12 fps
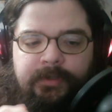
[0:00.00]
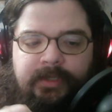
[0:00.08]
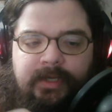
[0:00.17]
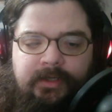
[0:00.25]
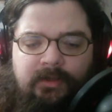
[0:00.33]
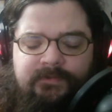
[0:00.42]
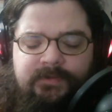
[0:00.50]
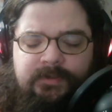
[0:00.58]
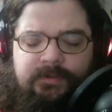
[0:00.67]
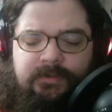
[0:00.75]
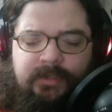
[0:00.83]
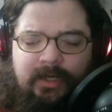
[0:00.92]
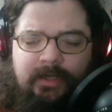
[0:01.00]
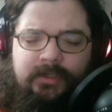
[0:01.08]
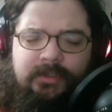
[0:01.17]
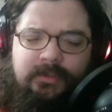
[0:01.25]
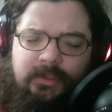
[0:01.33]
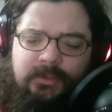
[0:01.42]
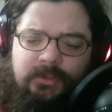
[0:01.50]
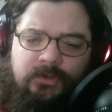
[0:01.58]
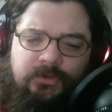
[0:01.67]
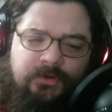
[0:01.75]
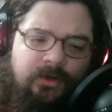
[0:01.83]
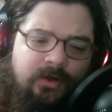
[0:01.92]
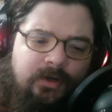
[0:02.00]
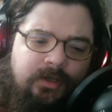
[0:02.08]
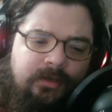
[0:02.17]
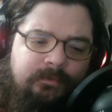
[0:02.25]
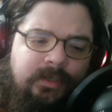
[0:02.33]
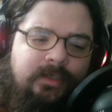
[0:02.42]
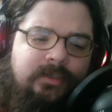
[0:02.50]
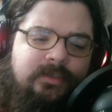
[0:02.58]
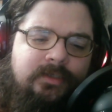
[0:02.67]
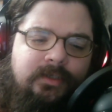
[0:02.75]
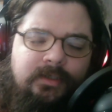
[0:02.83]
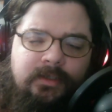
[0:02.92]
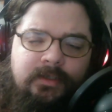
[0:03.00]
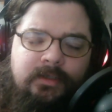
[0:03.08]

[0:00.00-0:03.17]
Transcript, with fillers: Gandalf's status as an incarnate means that